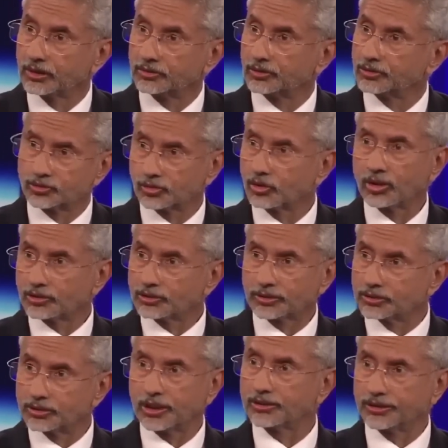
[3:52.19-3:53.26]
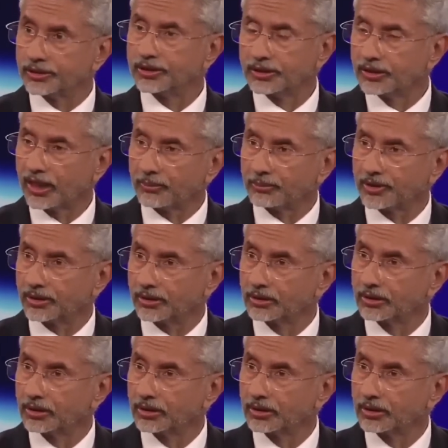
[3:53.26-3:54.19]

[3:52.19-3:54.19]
So it's not that it didn't happen.